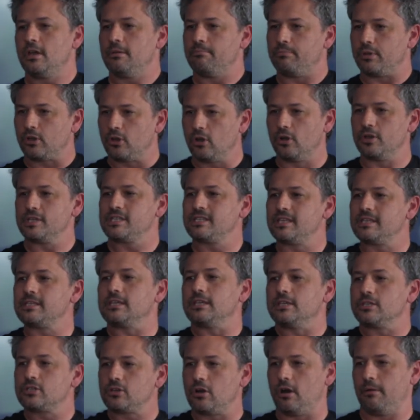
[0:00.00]
because this
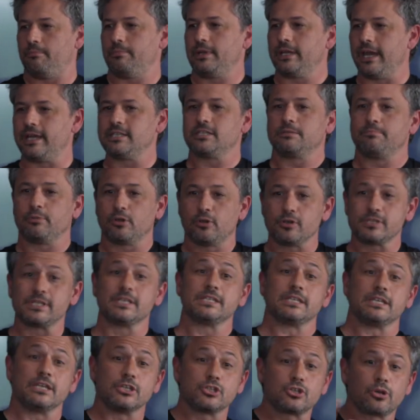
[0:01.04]
is complicated, because
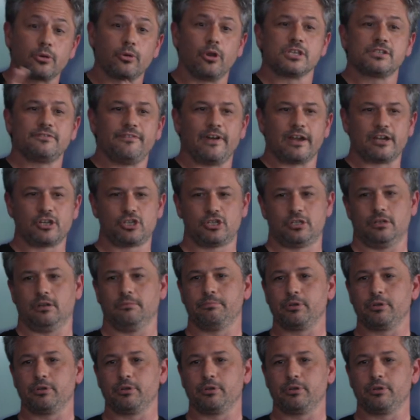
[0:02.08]
this is cross-functional,